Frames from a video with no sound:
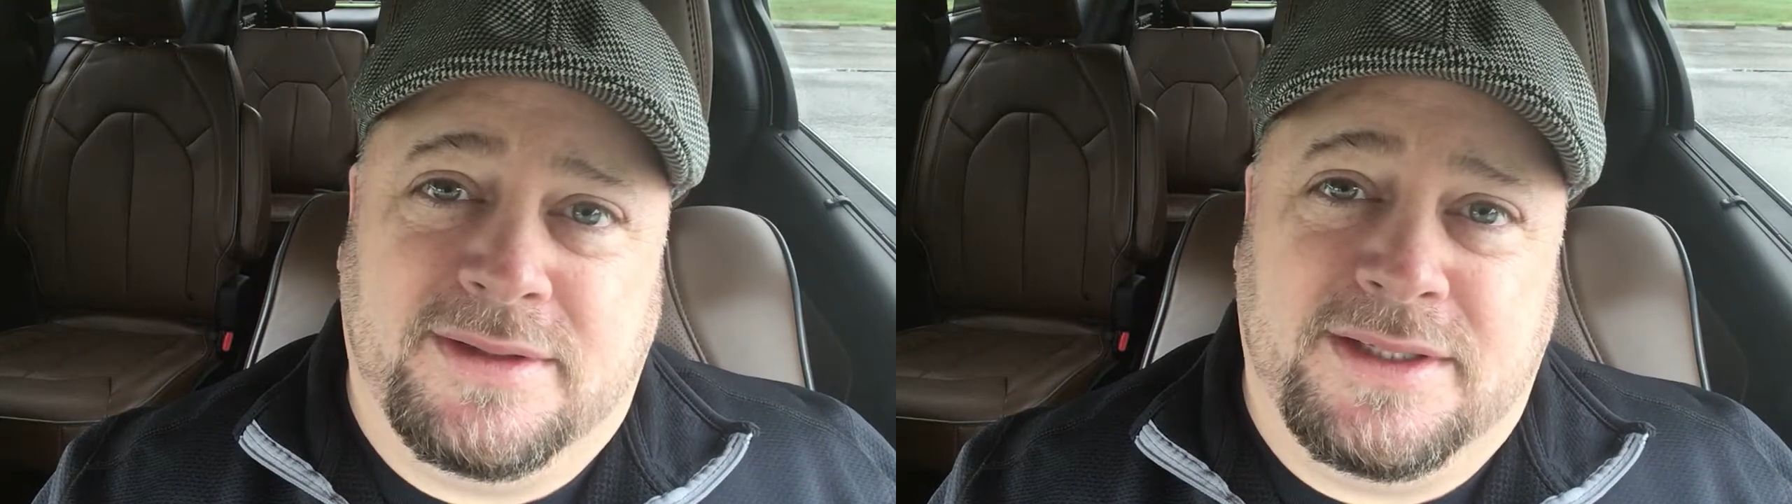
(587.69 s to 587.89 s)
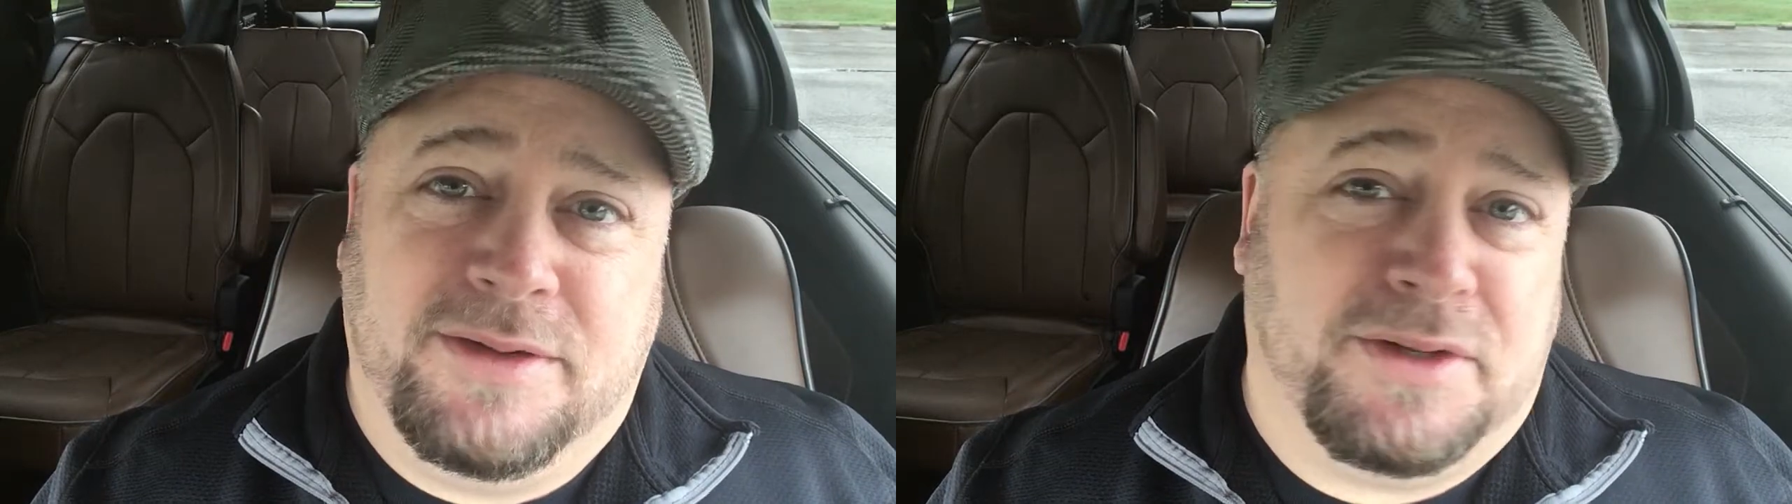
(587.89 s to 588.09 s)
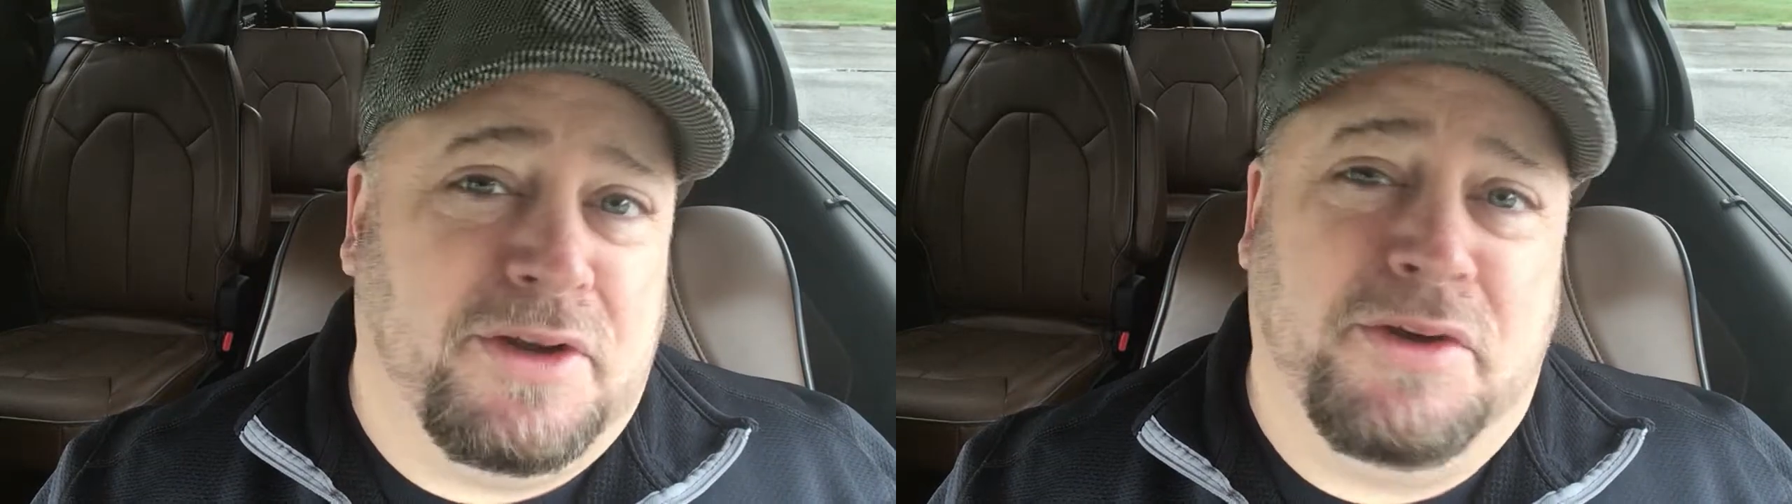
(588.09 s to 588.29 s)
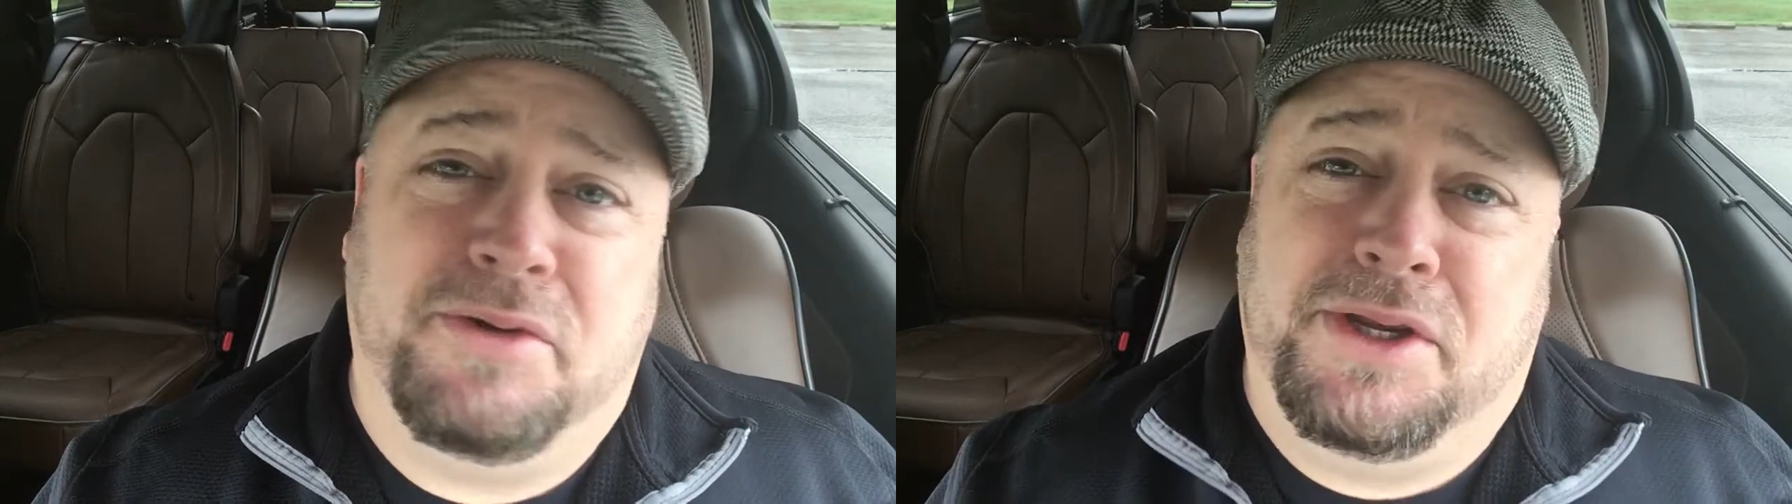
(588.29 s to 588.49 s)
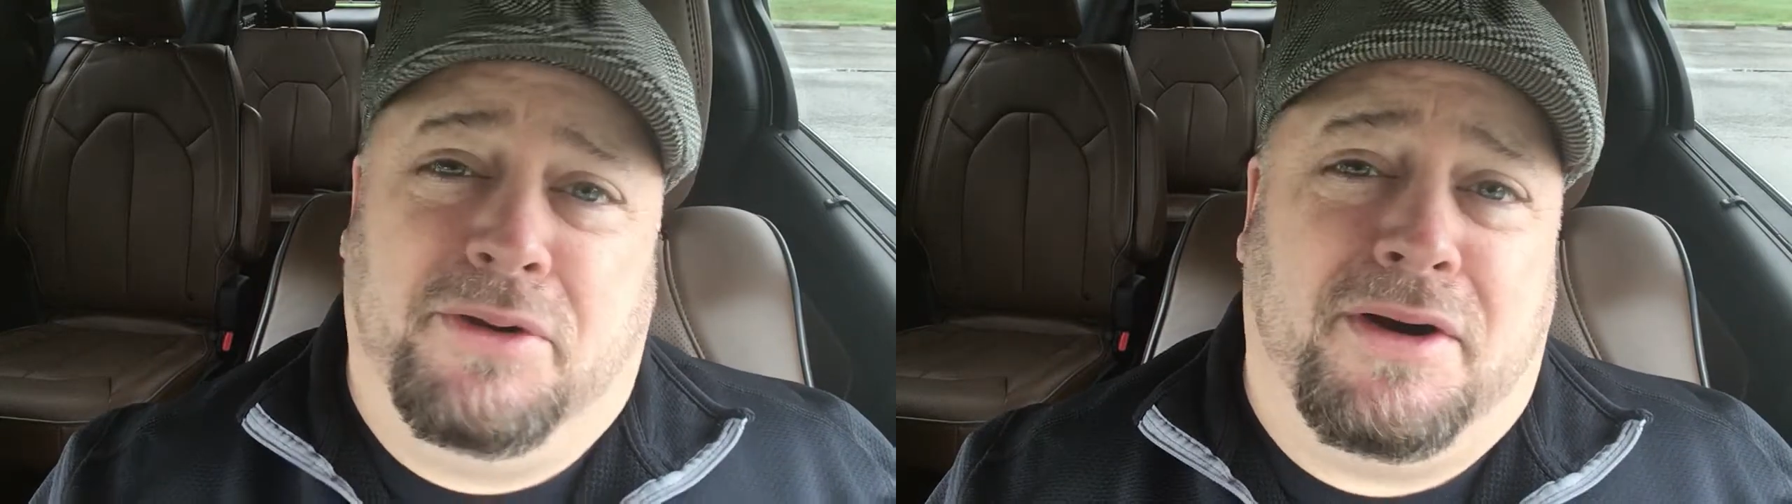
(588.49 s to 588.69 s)
You don't know
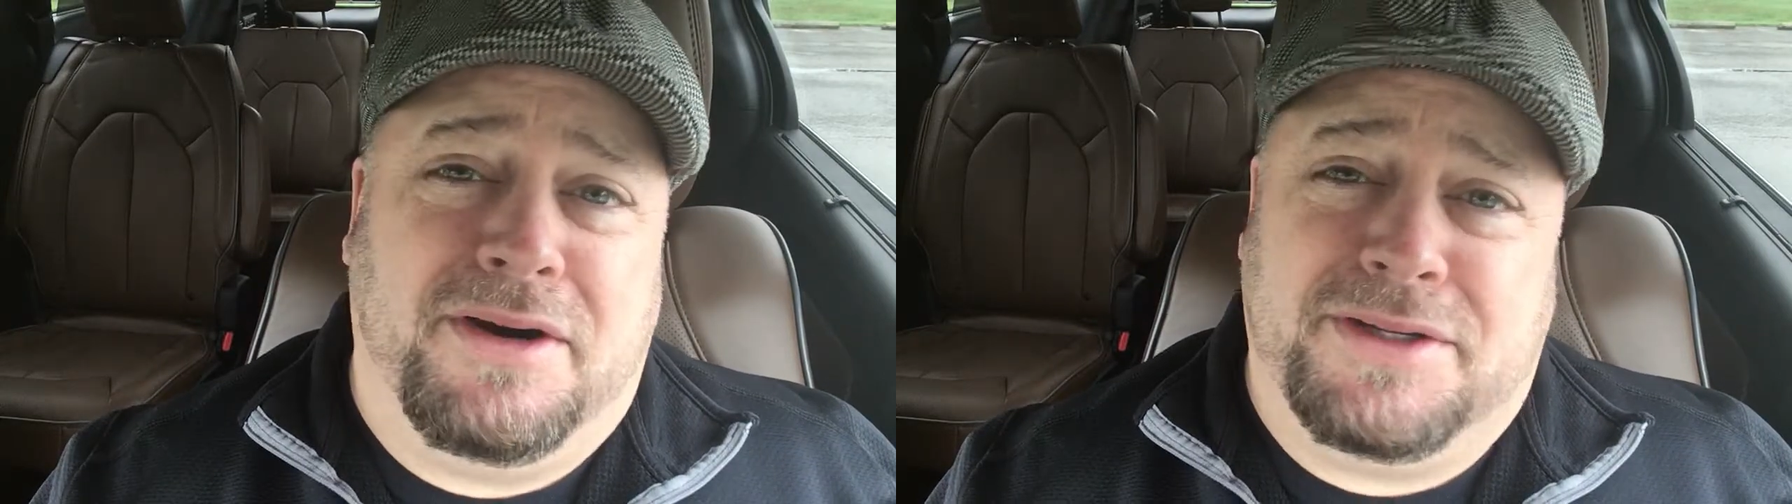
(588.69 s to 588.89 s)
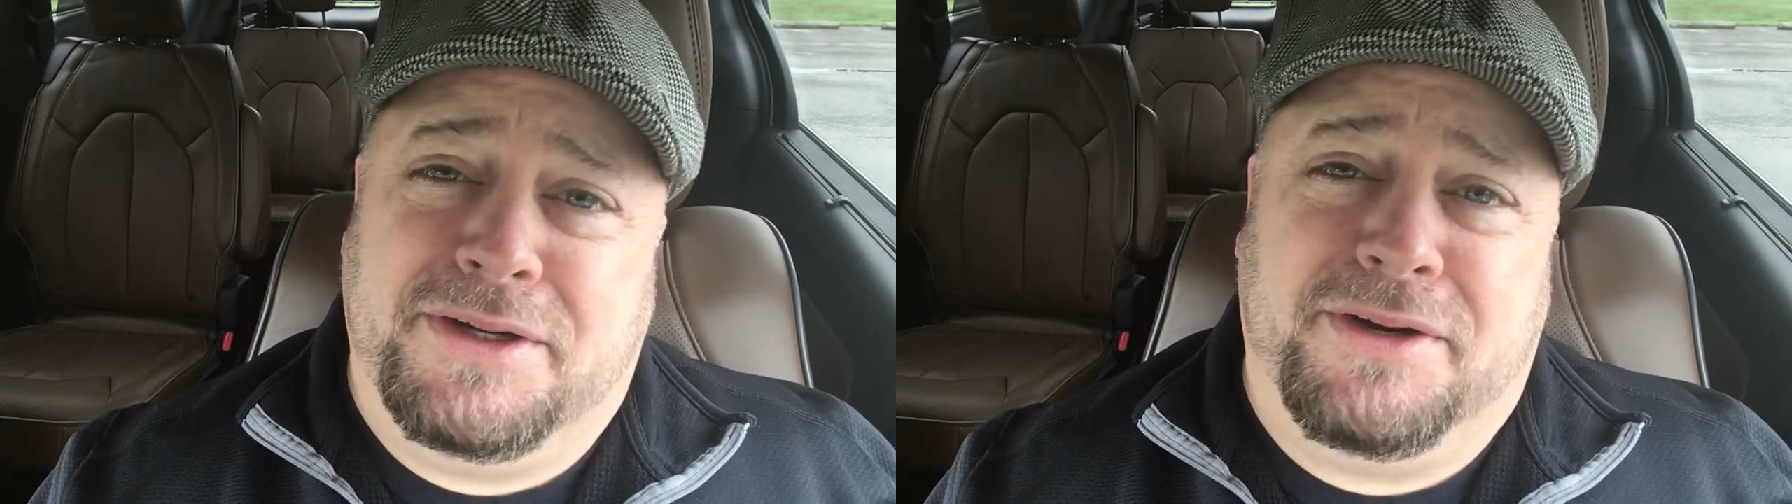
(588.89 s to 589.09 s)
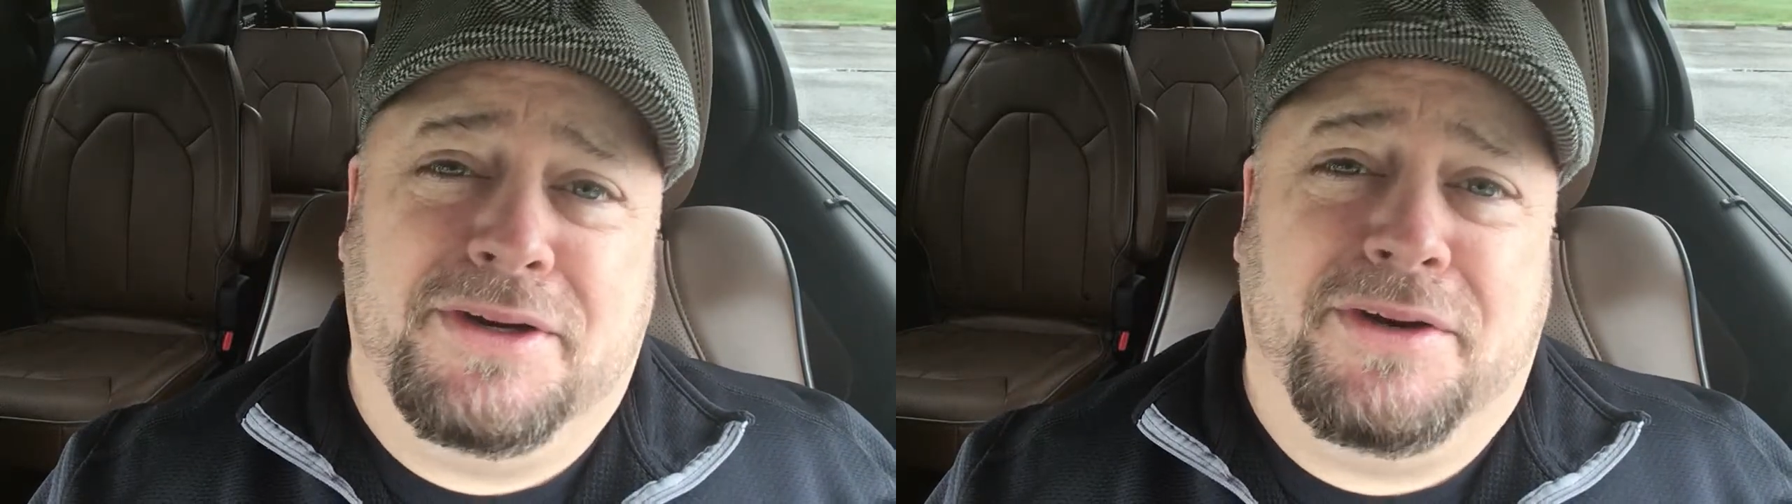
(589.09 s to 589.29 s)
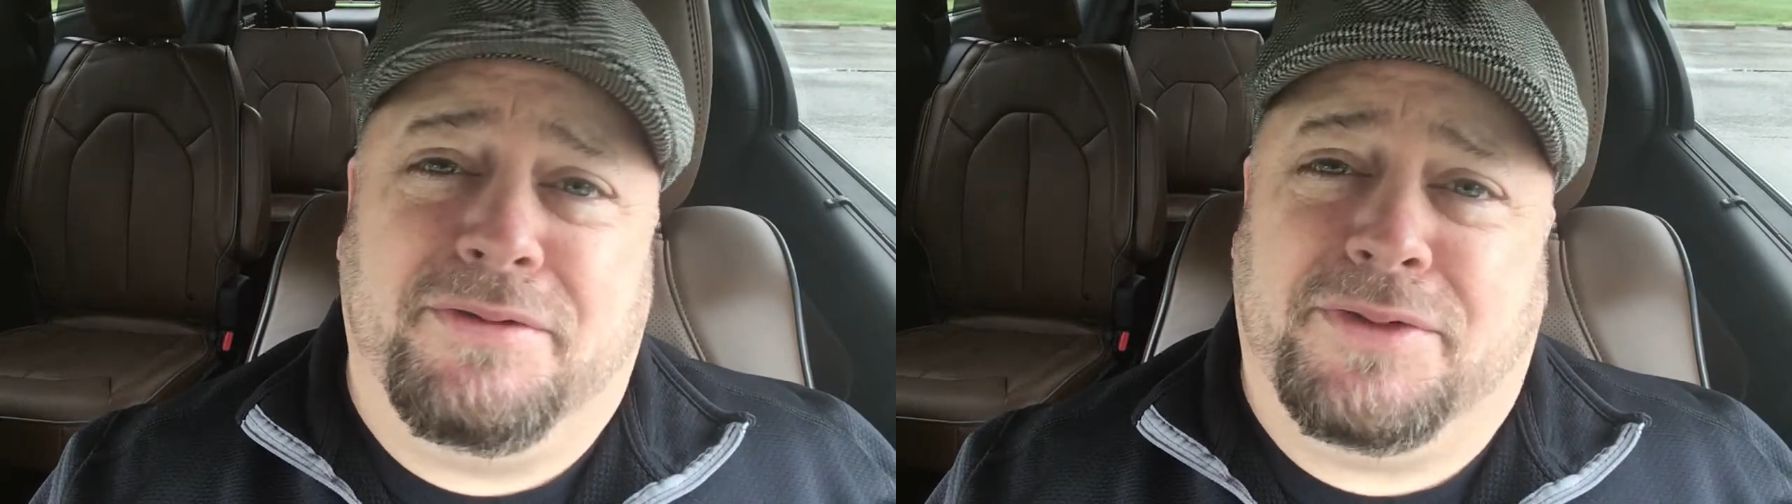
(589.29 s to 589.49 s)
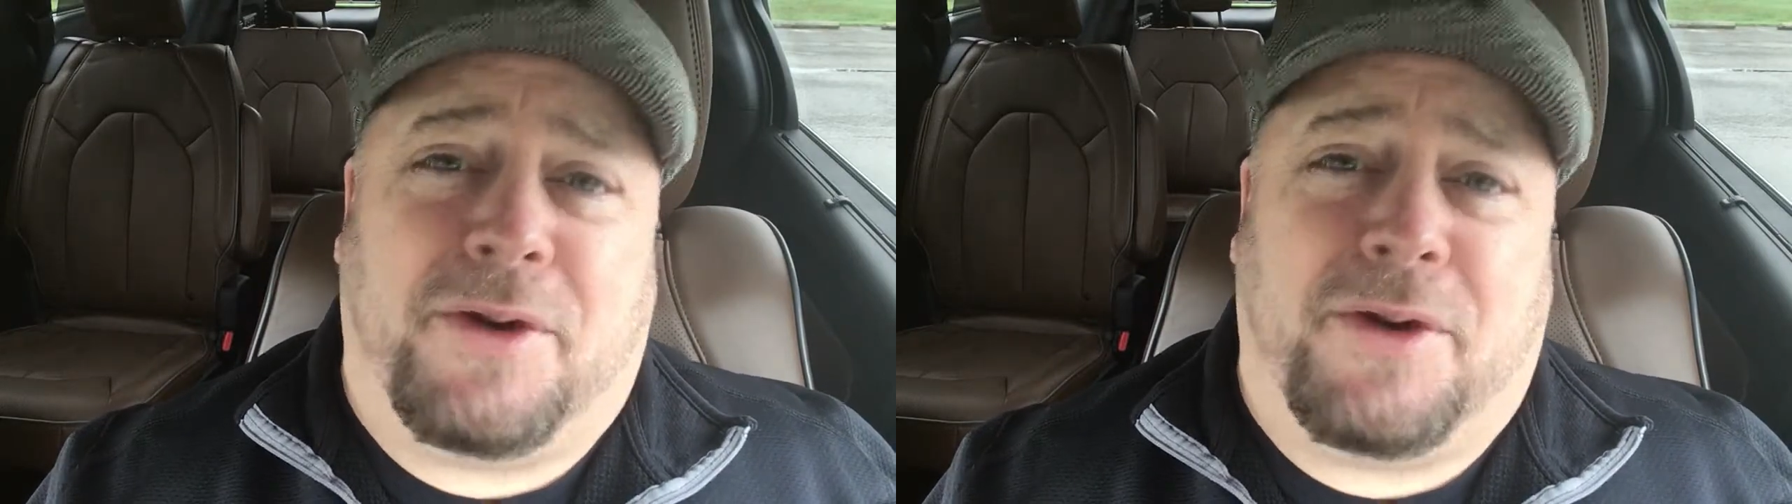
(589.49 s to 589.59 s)
who you are until you're in your